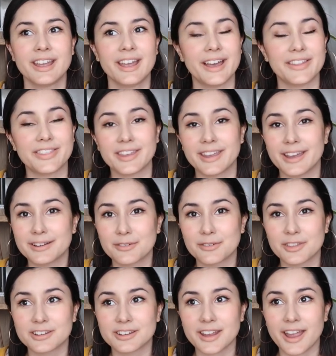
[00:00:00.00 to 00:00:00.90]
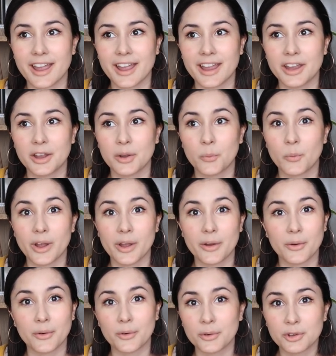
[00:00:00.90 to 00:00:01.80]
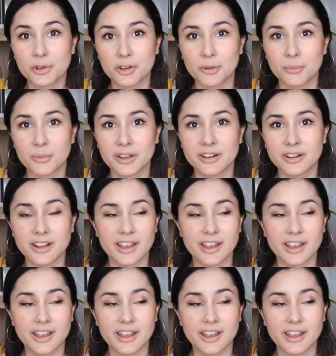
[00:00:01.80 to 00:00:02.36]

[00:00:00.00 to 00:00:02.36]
at the end of the day, we're all human